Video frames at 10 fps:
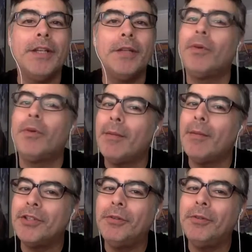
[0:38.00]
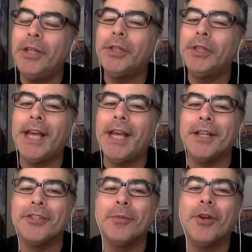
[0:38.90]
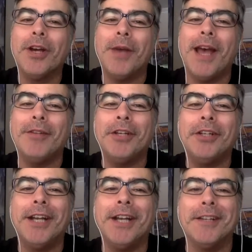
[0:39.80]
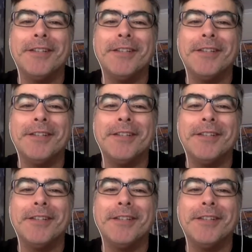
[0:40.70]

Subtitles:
did promise you would get it, so I'm glad you have it in your hands.